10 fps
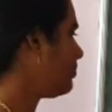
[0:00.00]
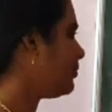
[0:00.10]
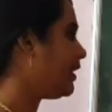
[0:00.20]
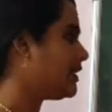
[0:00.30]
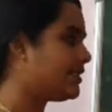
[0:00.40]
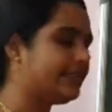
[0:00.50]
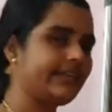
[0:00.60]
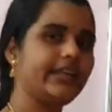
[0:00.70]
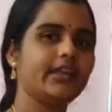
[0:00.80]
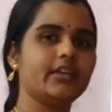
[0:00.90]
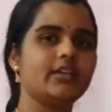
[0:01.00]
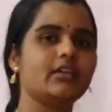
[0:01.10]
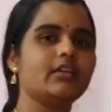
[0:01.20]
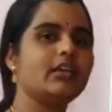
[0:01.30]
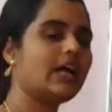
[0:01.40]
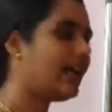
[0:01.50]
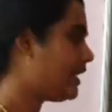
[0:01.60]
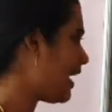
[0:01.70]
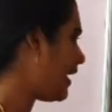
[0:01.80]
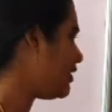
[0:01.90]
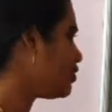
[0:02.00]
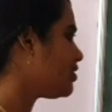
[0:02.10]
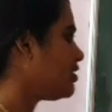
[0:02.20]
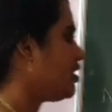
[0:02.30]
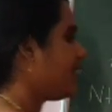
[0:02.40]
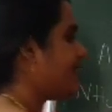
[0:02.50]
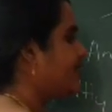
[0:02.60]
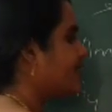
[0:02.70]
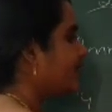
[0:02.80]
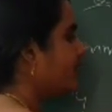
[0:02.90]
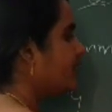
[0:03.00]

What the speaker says: minus 3 and hydrogen is